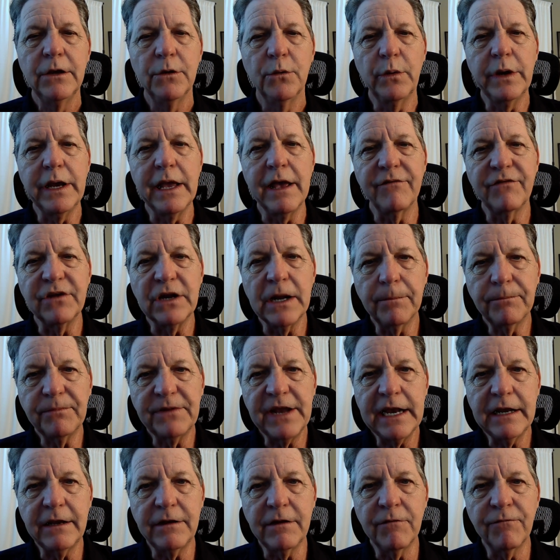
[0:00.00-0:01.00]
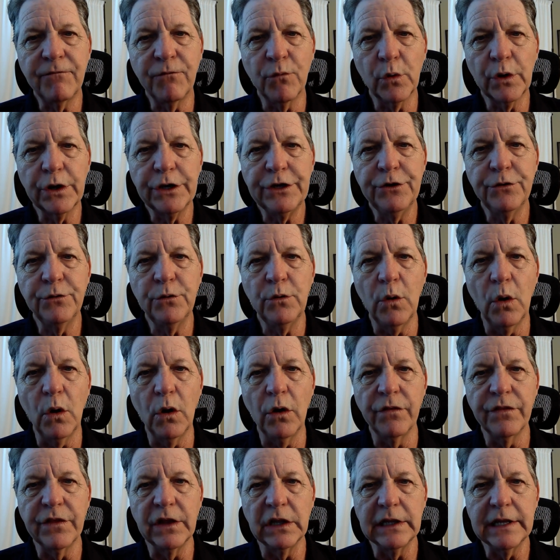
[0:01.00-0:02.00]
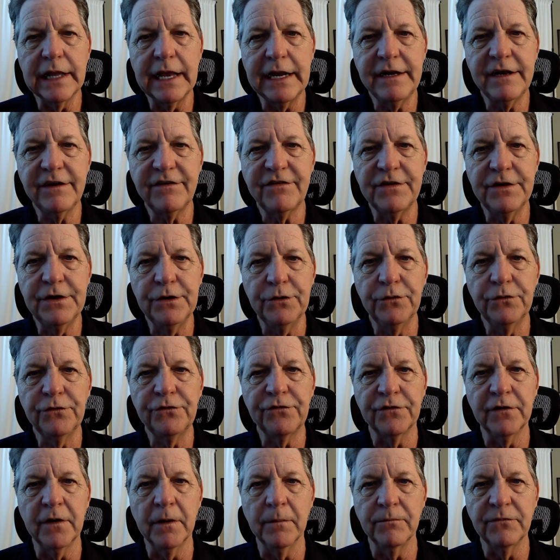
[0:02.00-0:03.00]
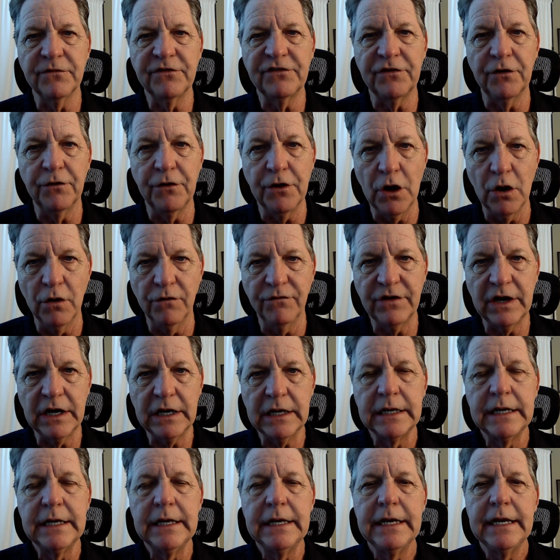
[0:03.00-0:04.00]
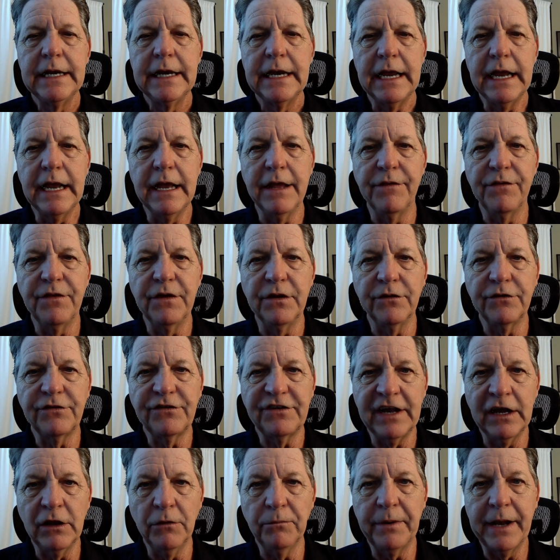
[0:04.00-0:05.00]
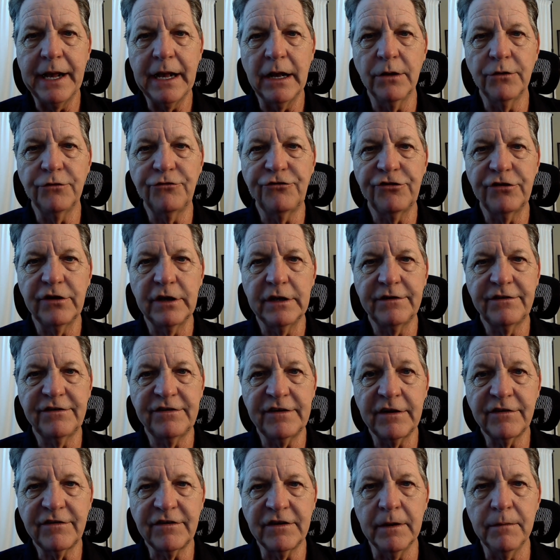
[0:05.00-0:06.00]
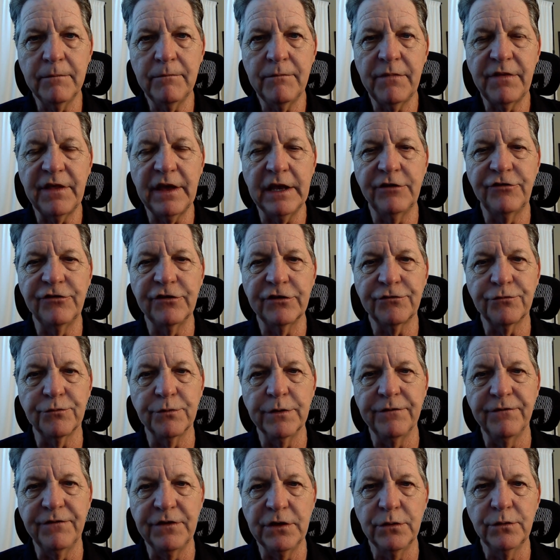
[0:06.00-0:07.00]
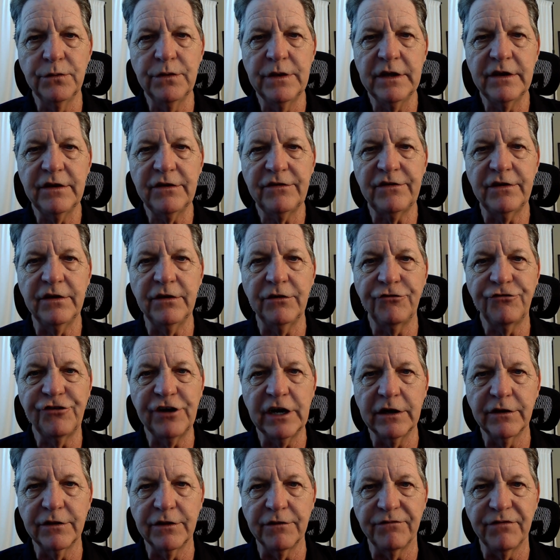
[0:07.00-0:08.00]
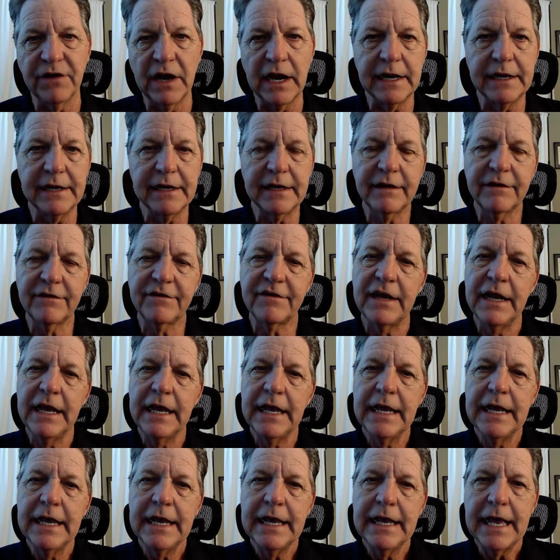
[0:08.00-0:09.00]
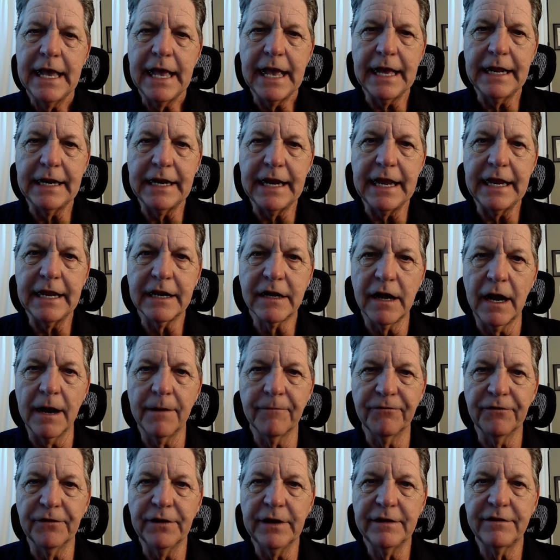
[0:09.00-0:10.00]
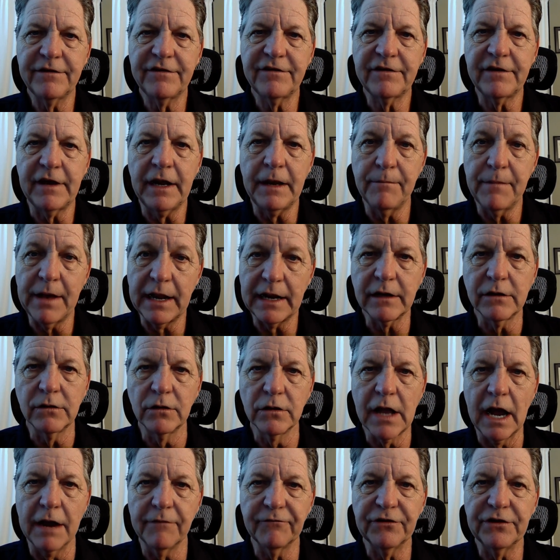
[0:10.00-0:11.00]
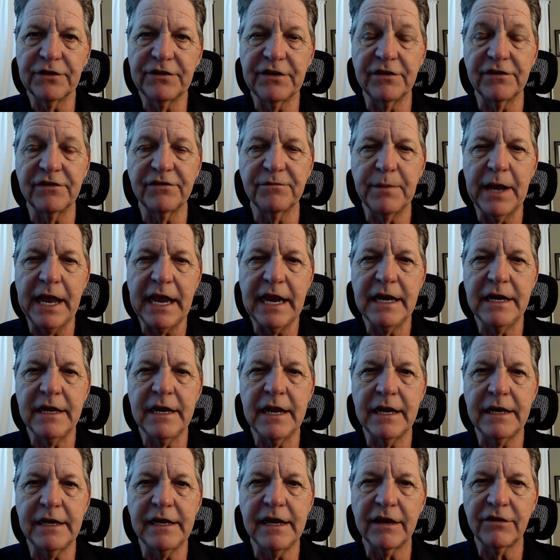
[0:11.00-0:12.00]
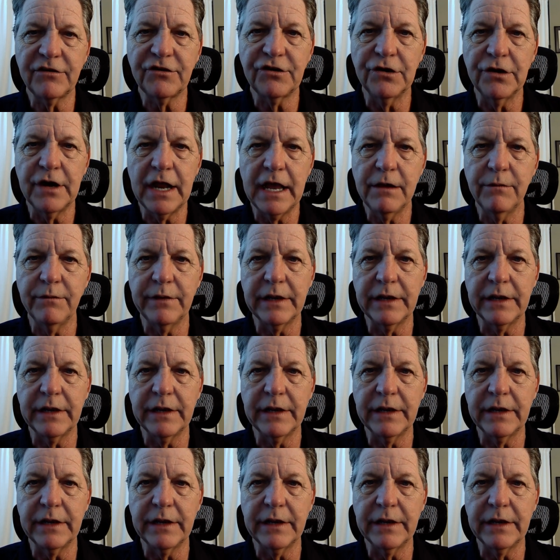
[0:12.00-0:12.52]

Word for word: We have an update for you on the latest news from Sernova and their Cell Pouch system. They just reviewed this and shared the findings at a conference, a medical conference in Spain yesterday.